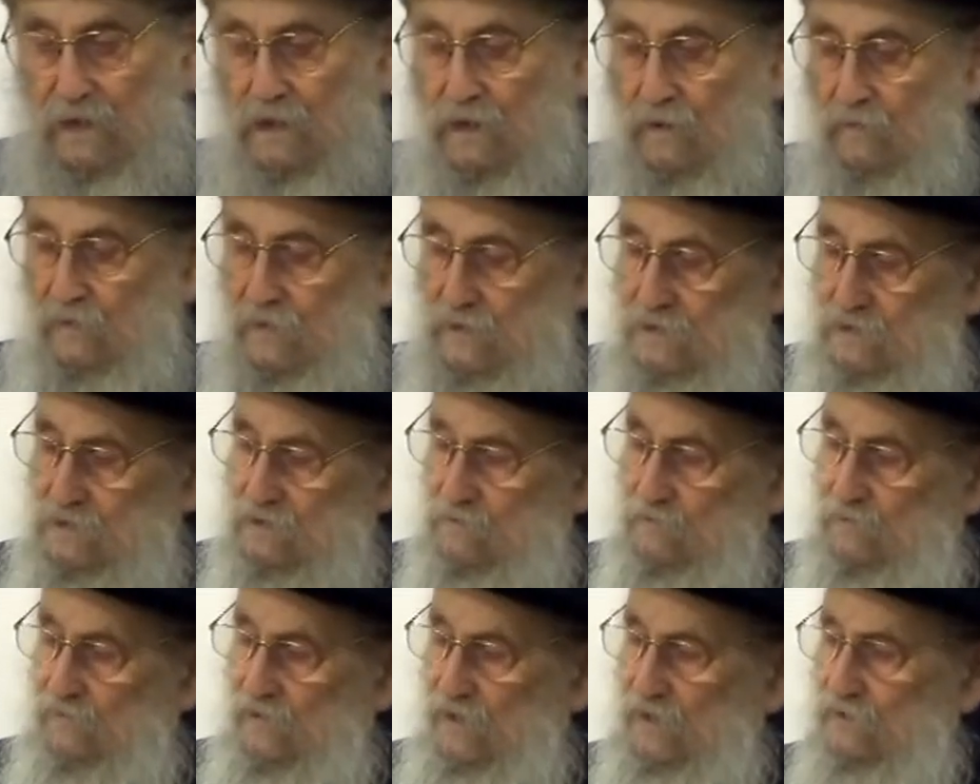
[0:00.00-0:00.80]
When
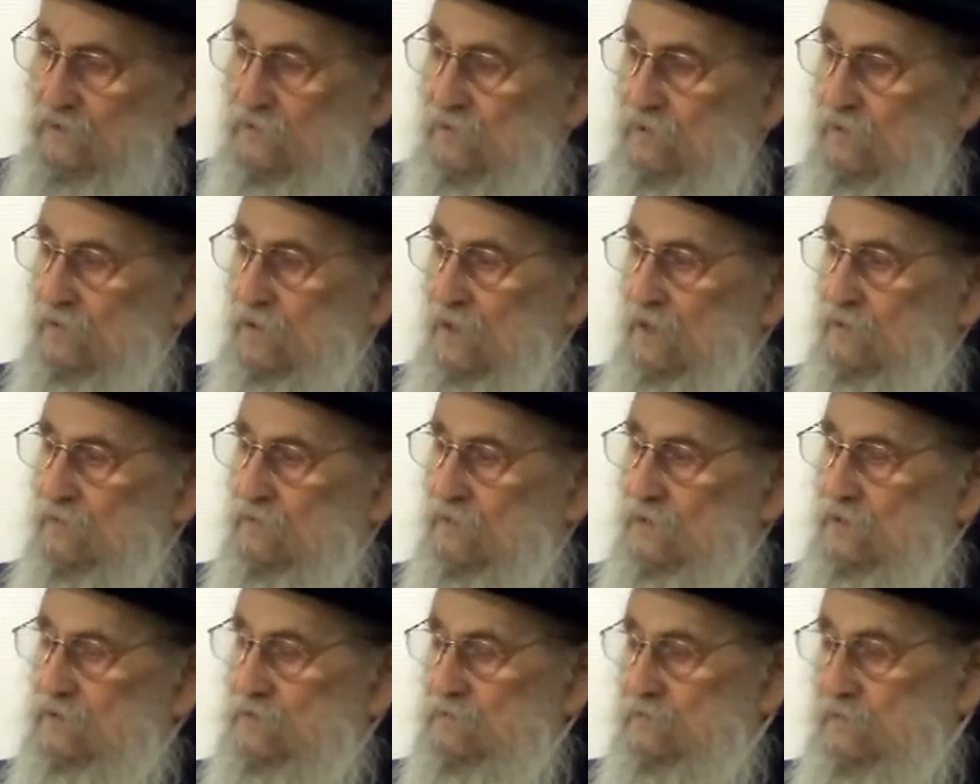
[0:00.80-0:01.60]
he went to the
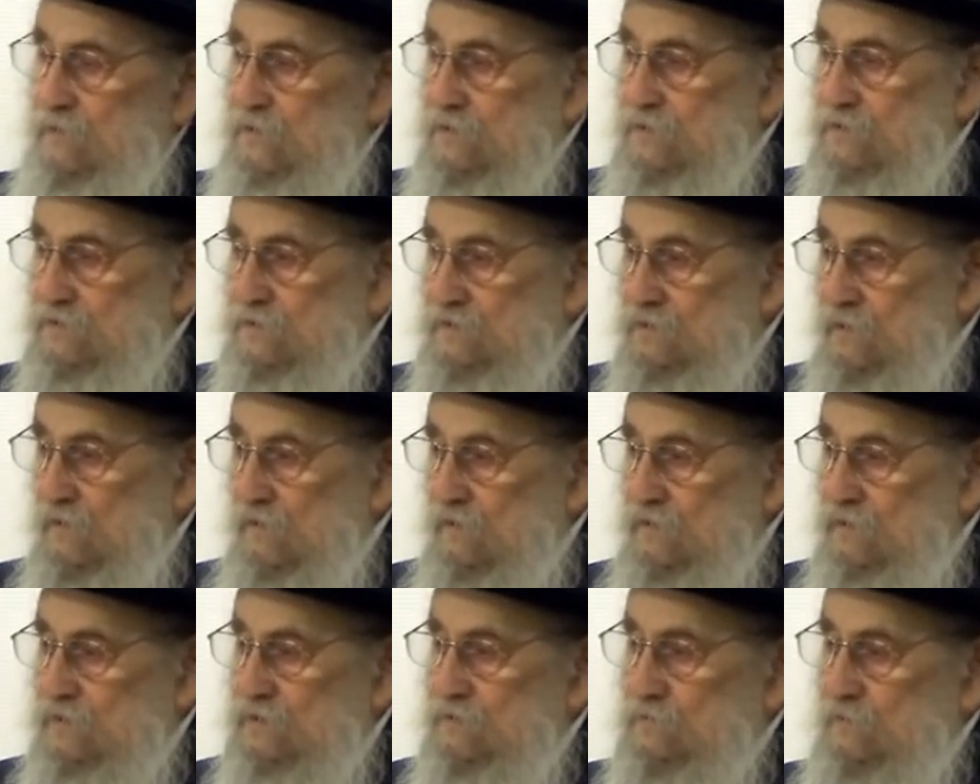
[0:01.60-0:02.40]
rich
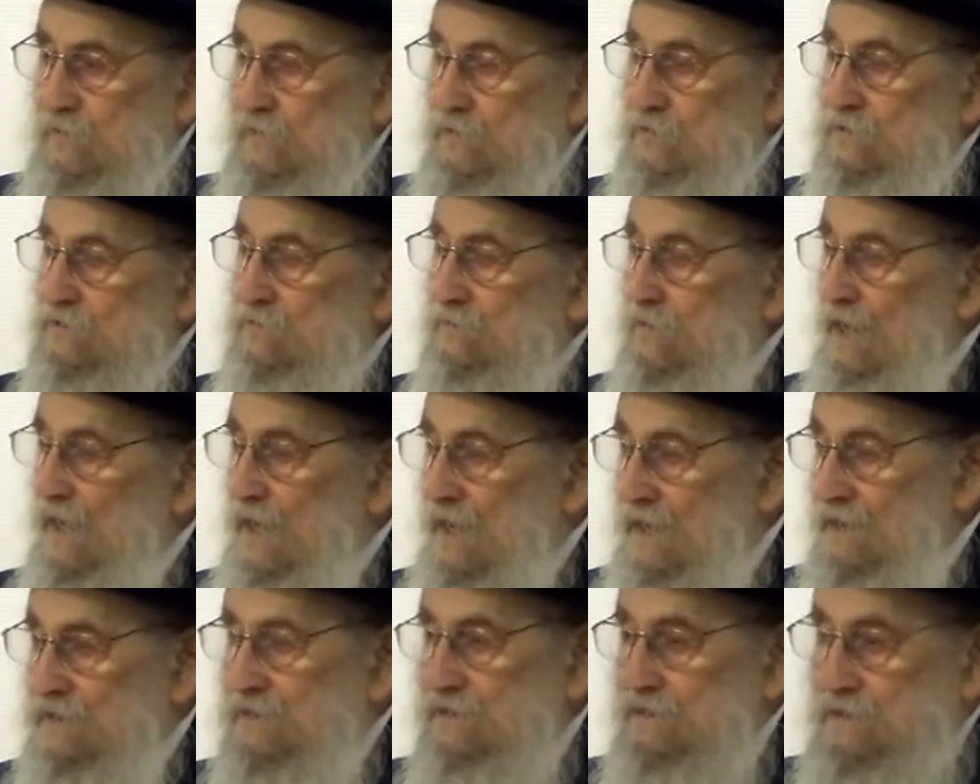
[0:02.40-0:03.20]
person
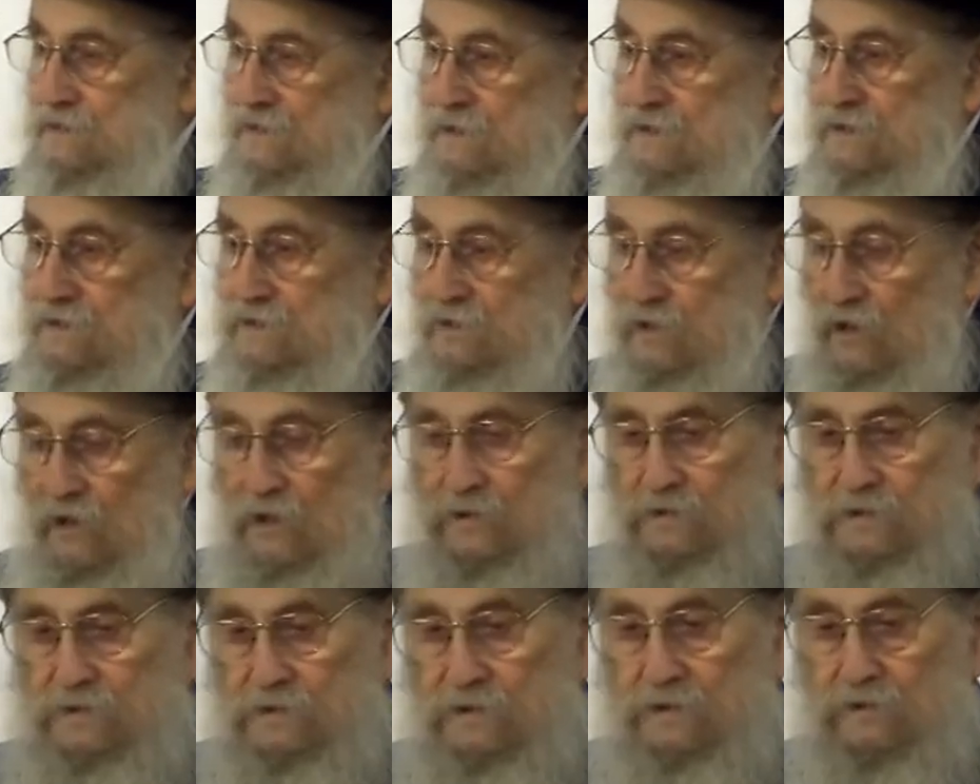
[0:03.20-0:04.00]
asked his
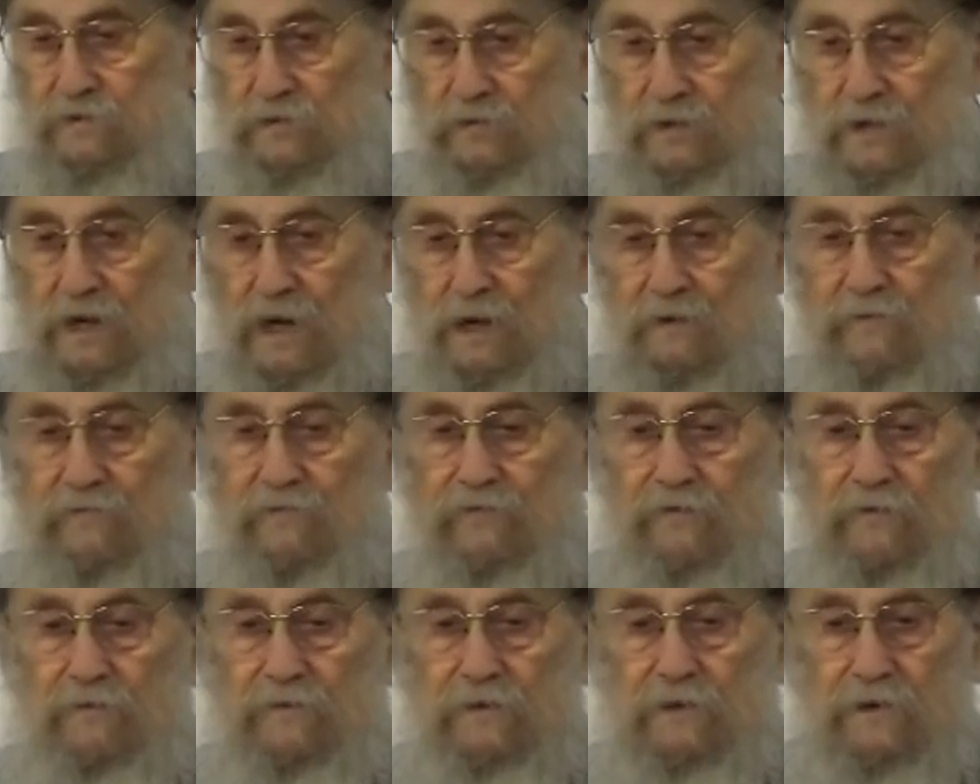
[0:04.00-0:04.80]
Chassid who came
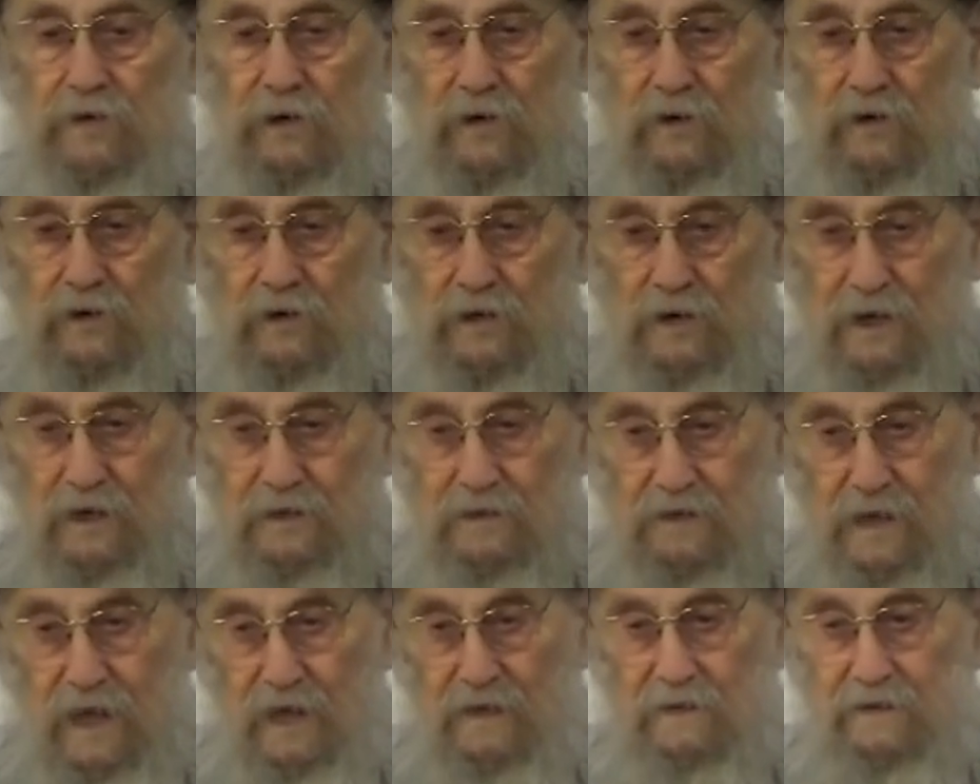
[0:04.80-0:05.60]
from New York
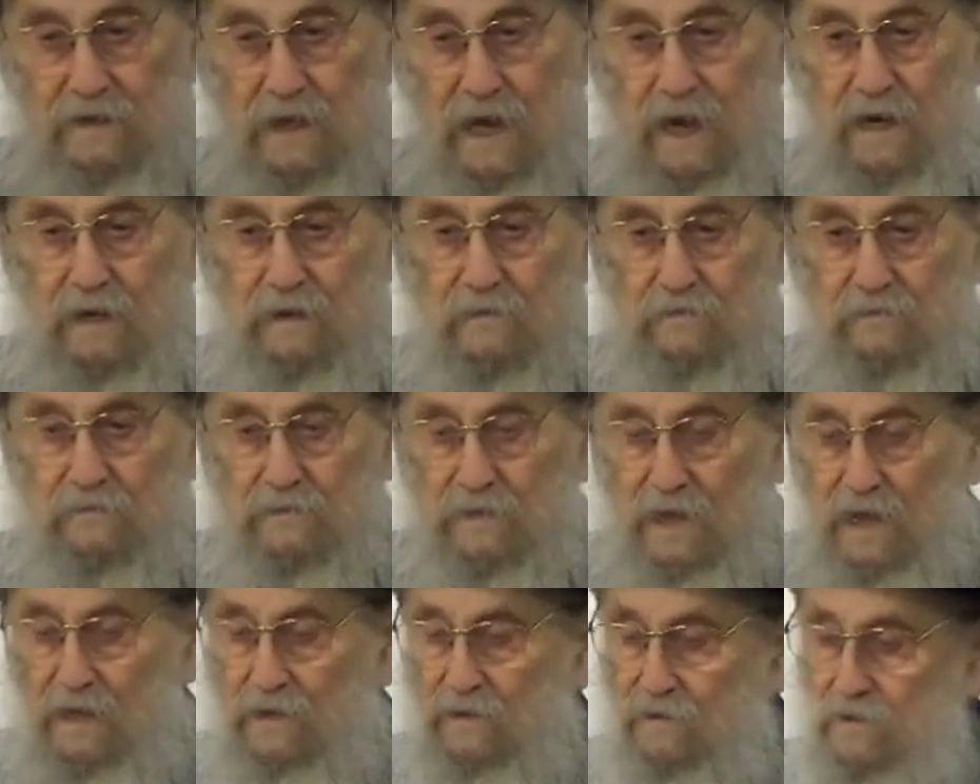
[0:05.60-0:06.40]
at that time, and
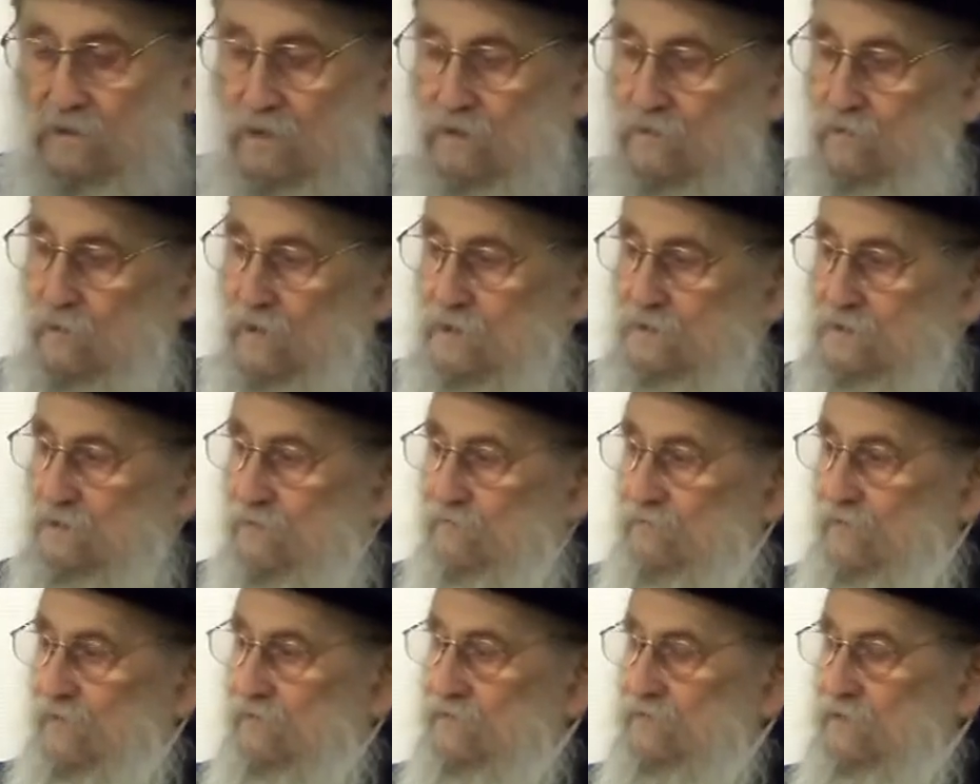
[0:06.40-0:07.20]
then it was
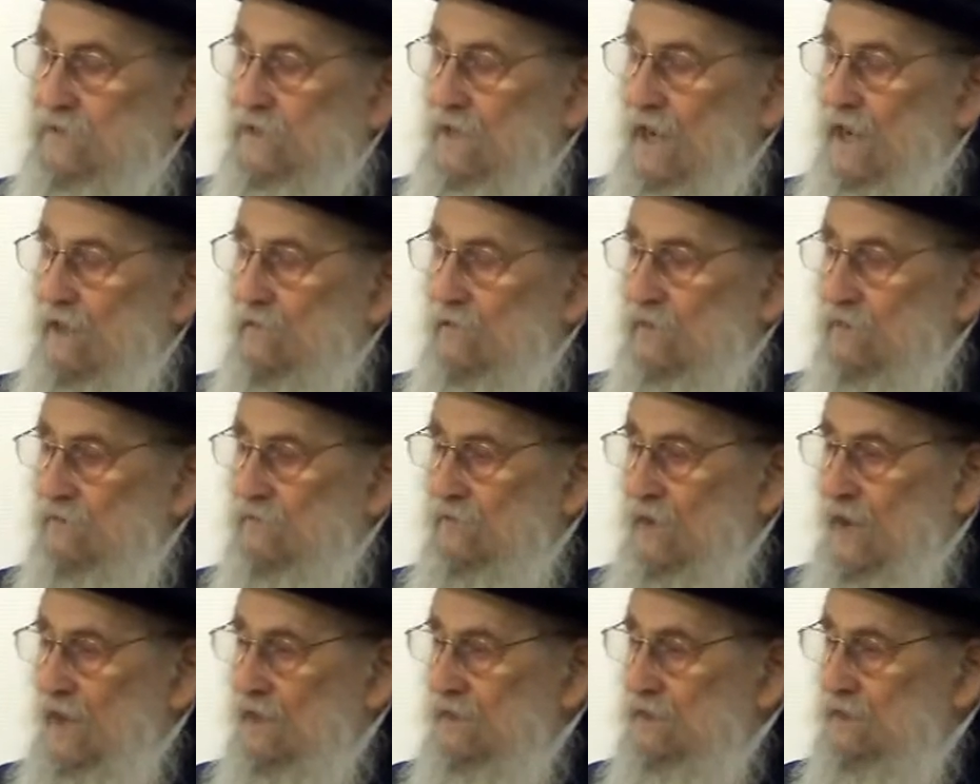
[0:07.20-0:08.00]
a 15-hour
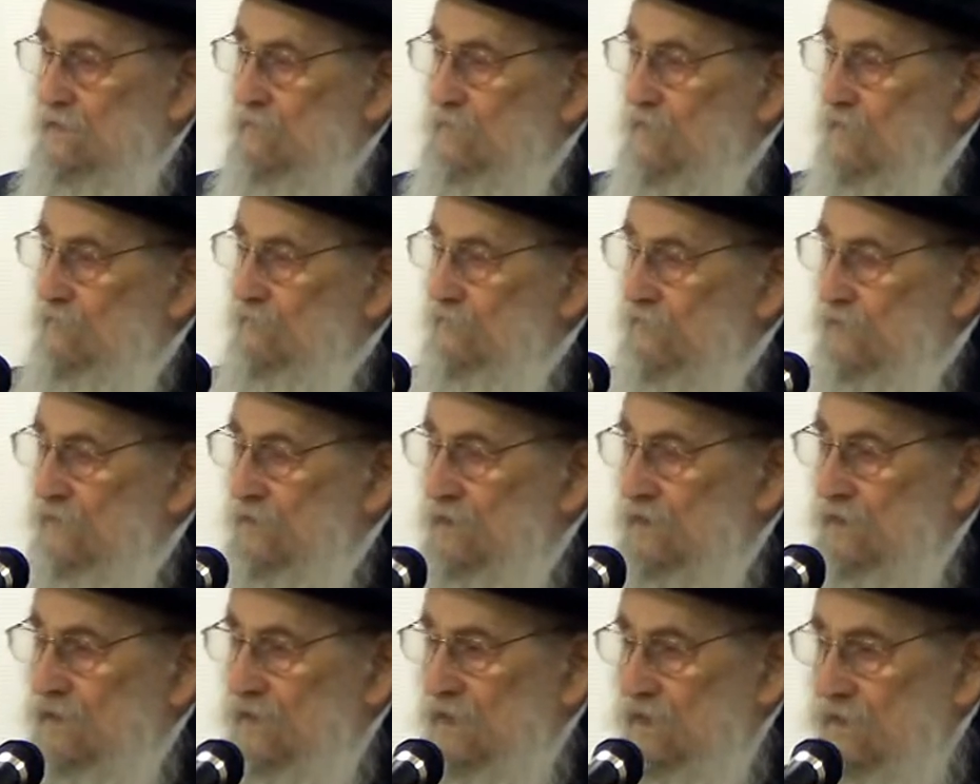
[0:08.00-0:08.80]
ride
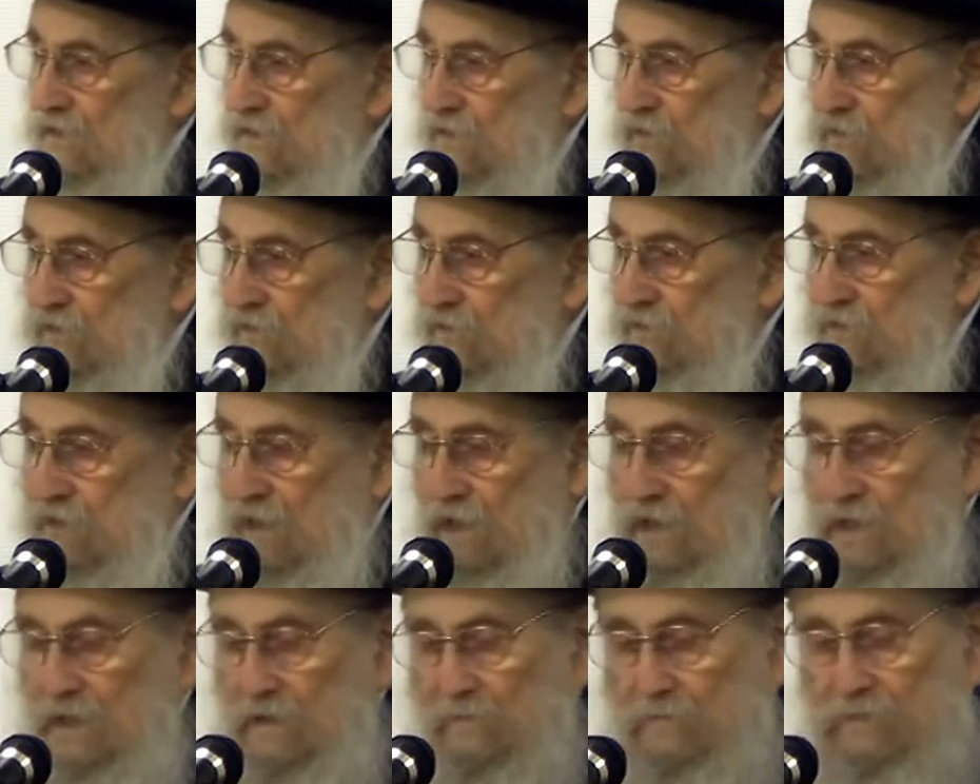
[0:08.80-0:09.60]
before he could
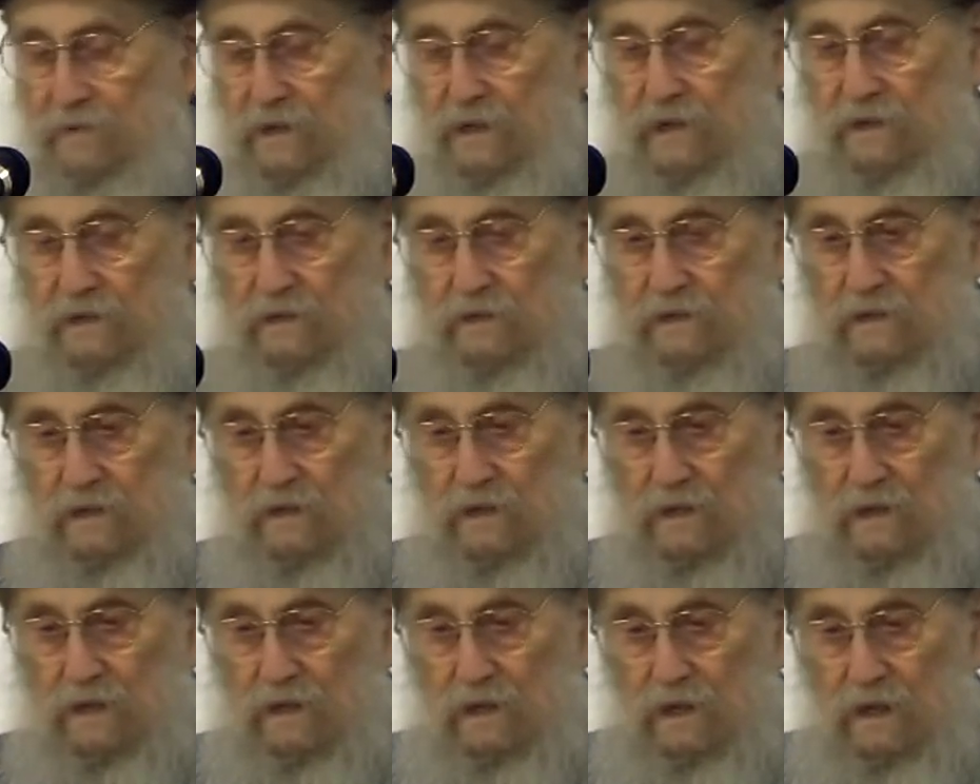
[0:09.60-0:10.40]
take a plane.